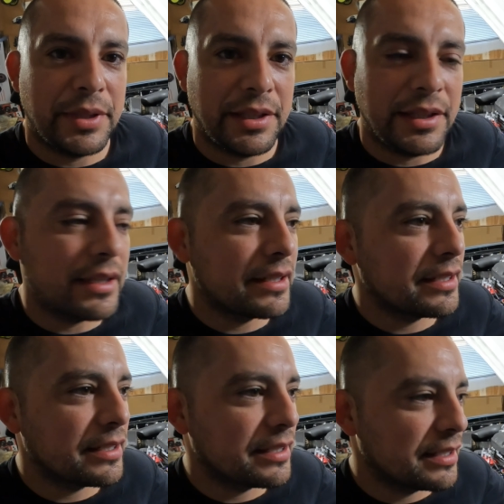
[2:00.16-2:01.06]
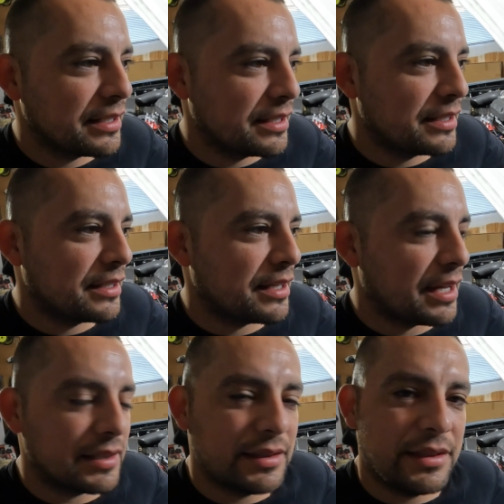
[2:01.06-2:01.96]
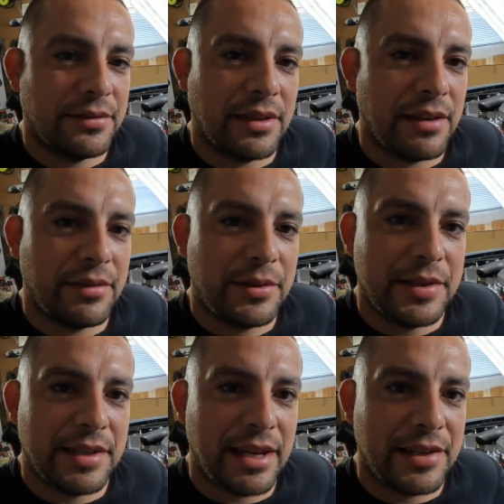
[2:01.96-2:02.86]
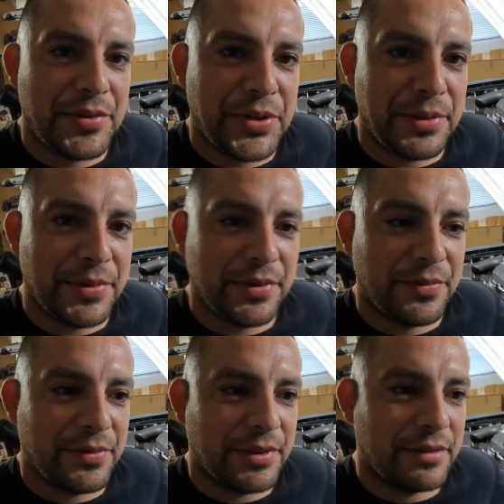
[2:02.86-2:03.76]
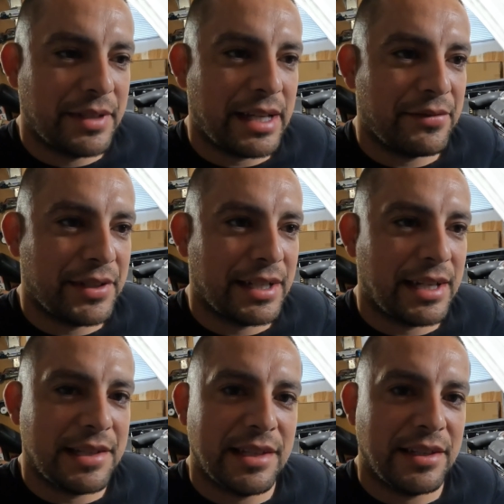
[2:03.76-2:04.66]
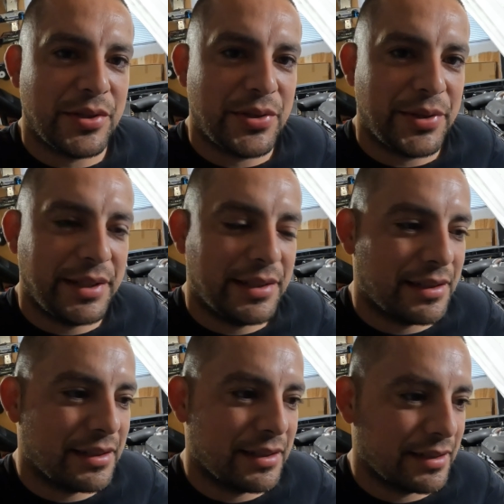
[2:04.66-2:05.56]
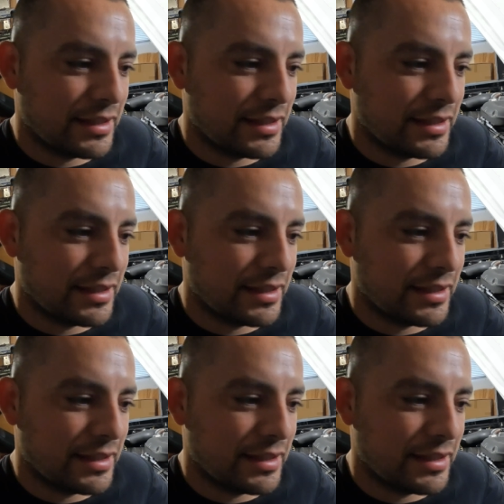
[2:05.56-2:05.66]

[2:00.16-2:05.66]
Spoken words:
be. Actually, I've always had dreams of having a 9-second street car.